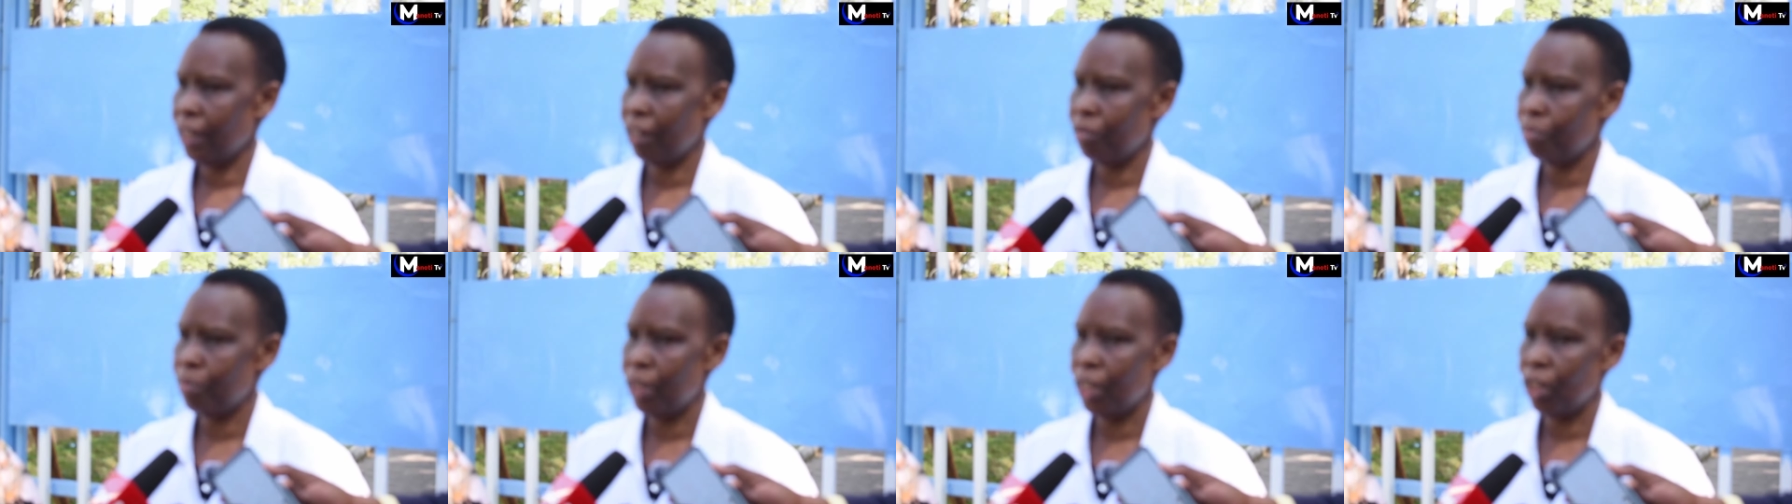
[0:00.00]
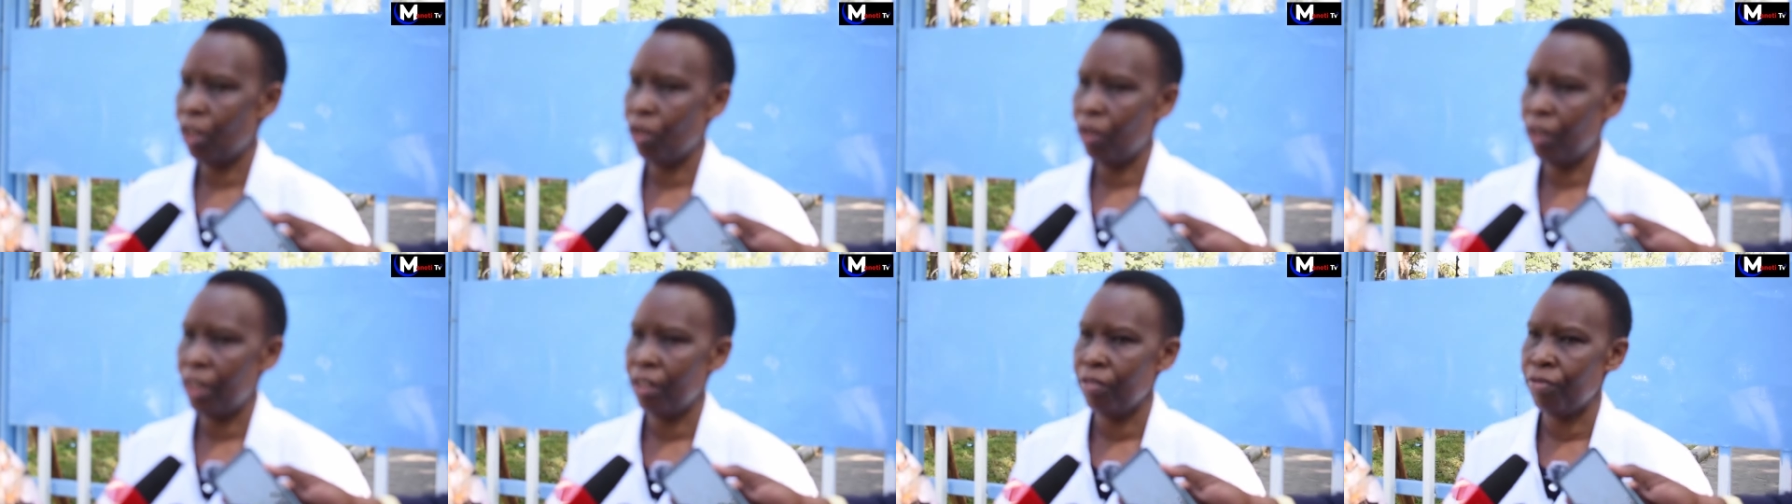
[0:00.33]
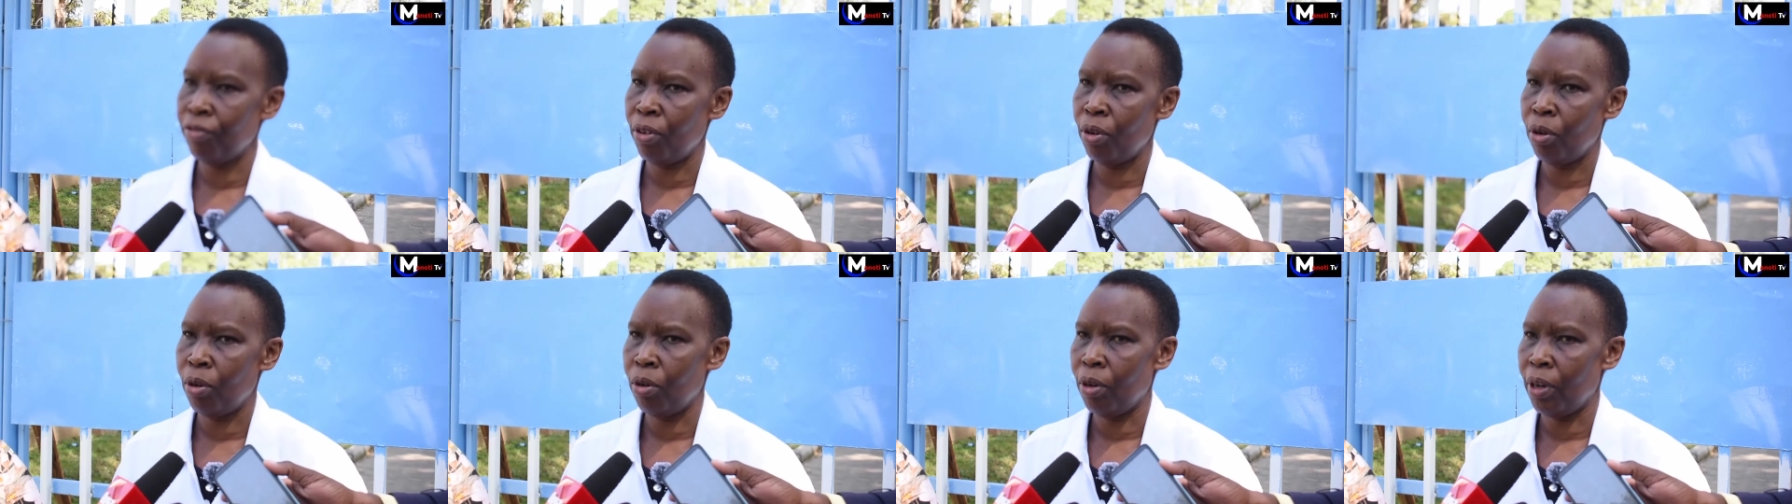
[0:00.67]
They have been calling
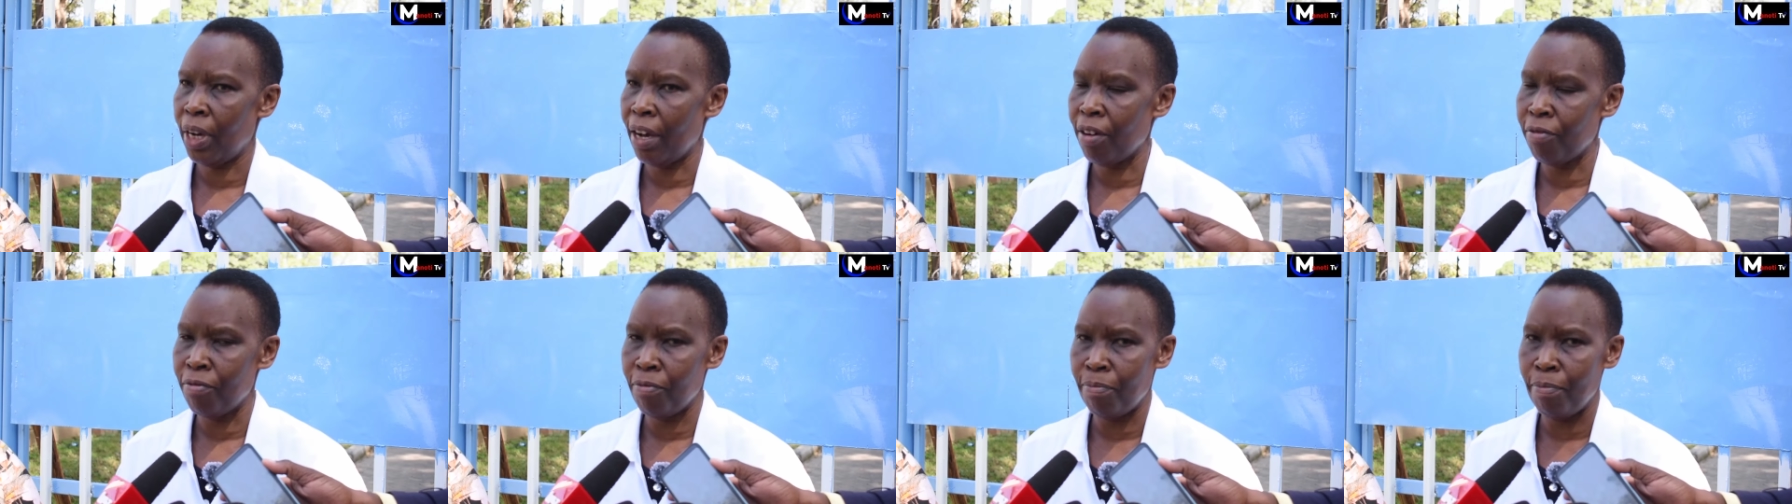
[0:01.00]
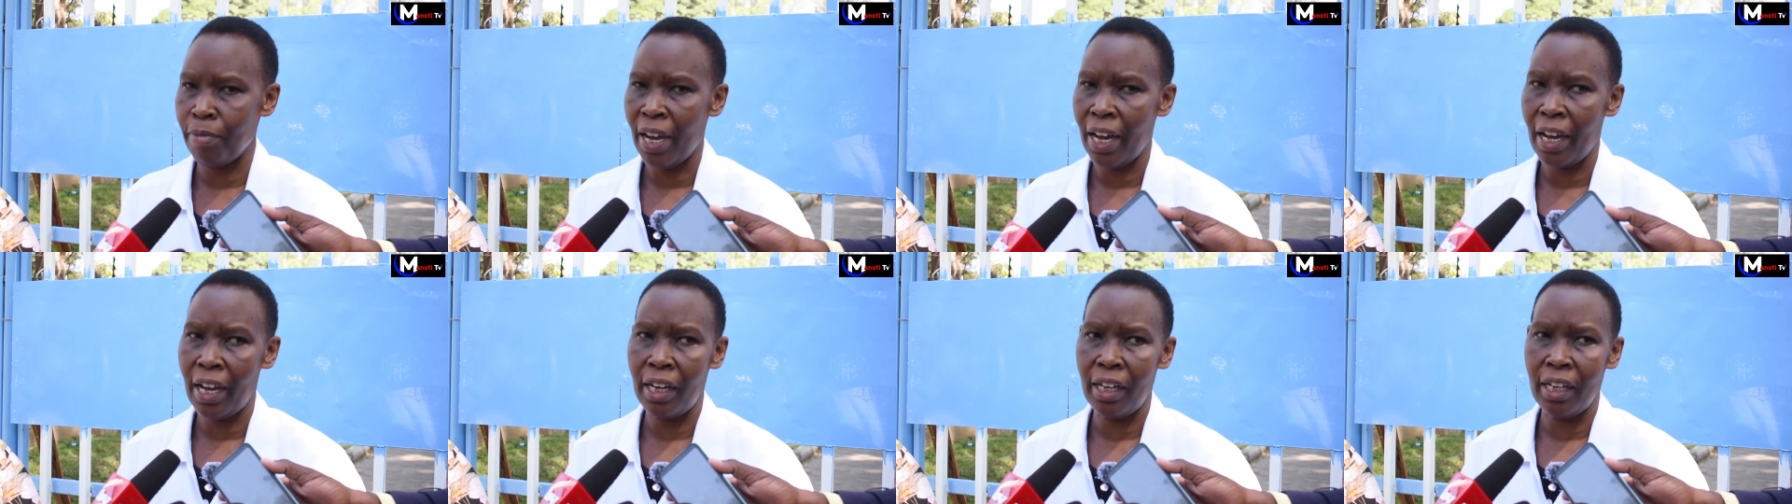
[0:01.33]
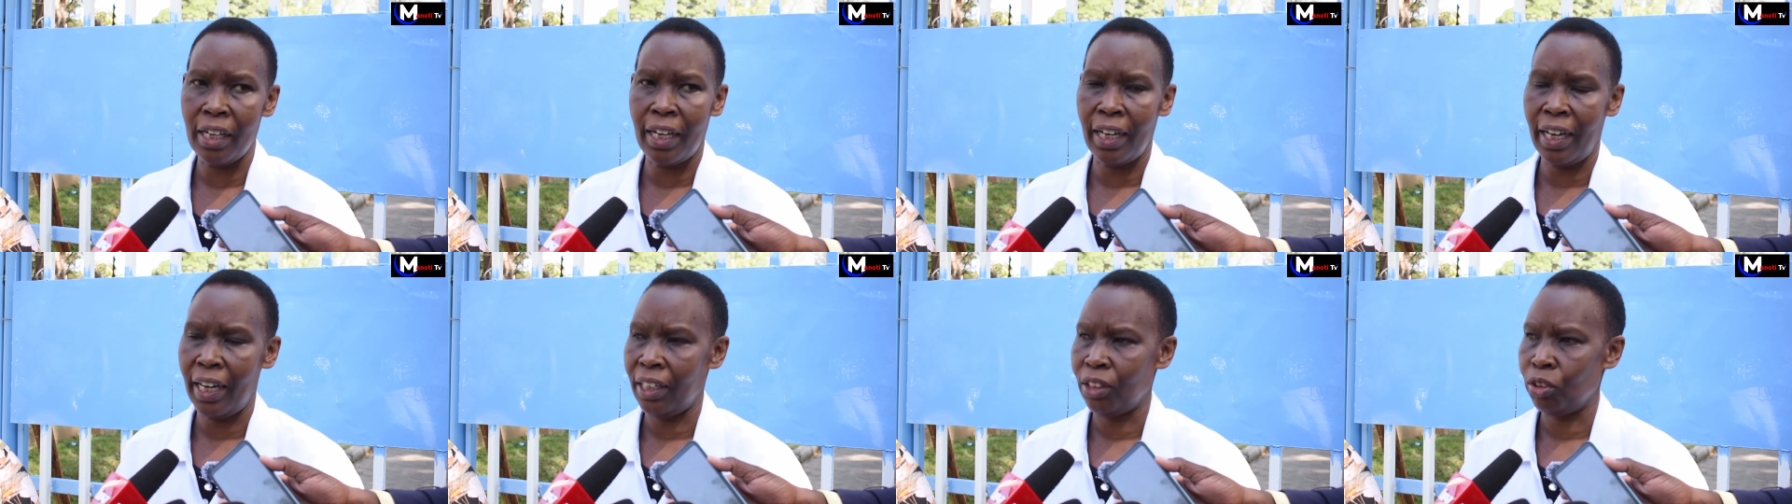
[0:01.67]
for. I've
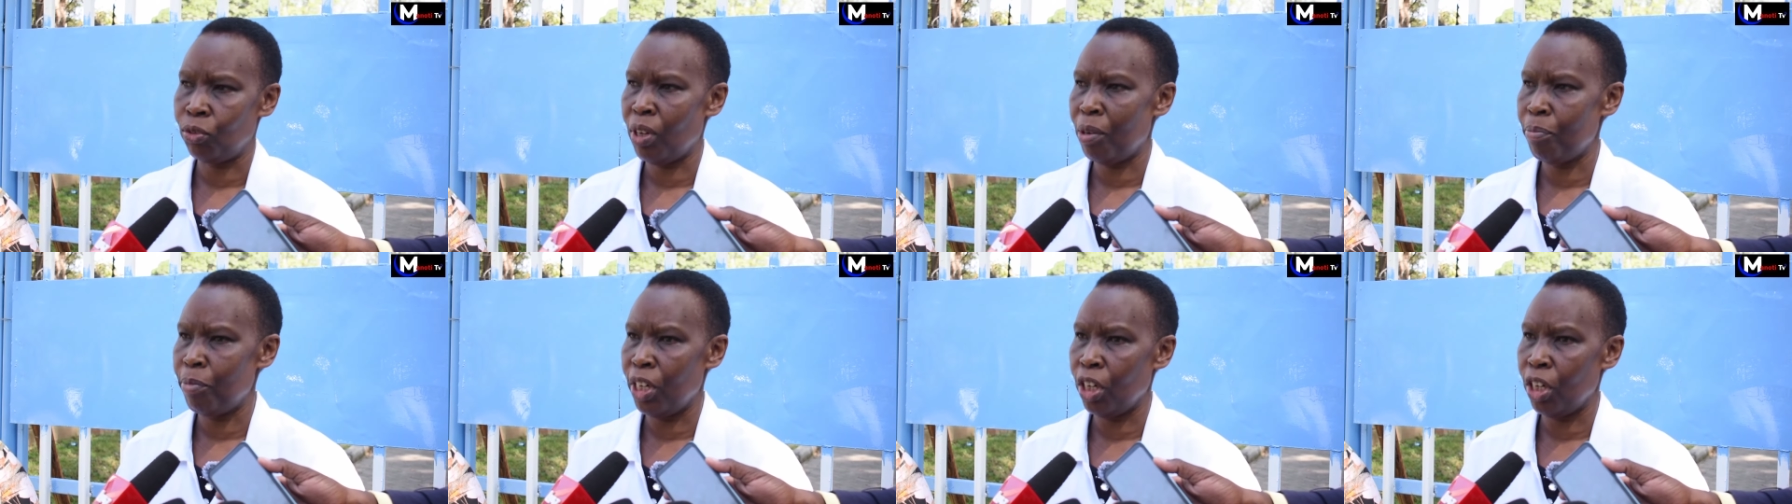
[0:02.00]
had clients who have